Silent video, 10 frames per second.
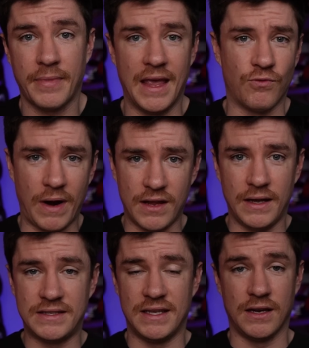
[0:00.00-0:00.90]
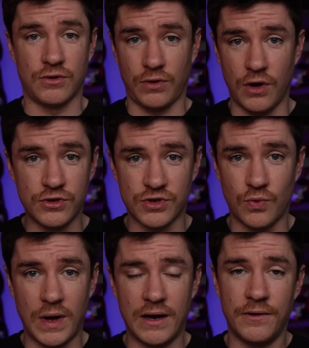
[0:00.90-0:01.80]
It regulates the enclosure
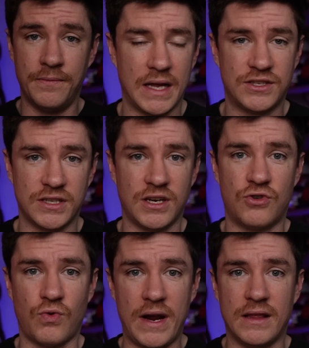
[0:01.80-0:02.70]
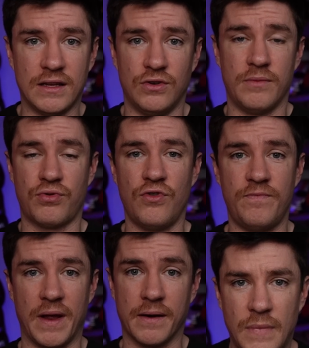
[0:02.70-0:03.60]
well. It's just a great little
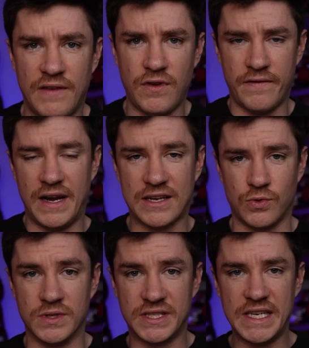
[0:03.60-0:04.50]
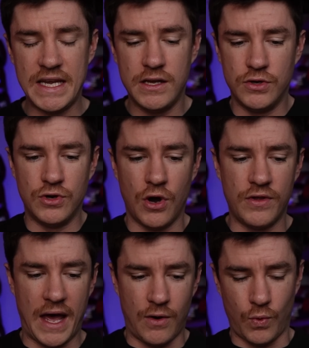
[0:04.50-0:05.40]
improvement. If you have an X1C, you know
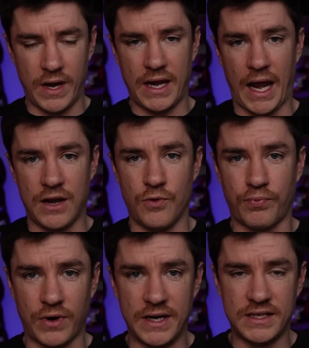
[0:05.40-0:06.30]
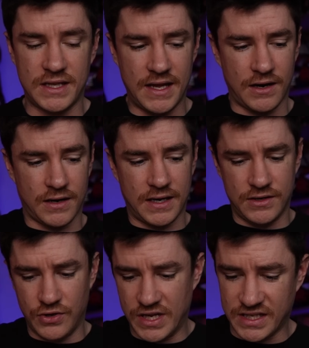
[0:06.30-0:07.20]
that when you print, there can
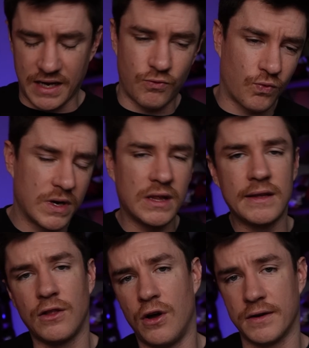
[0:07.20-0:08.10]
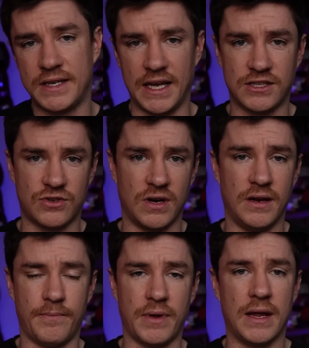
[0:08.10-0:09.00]
do this like really long test
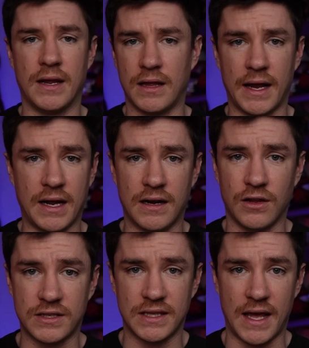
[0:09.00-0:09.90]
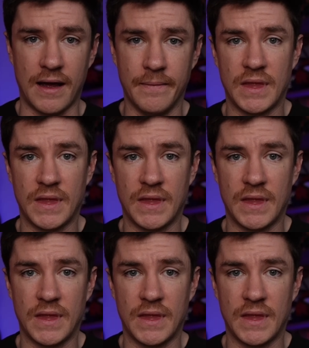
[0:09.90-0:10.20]
strip and it like kind of looks at that.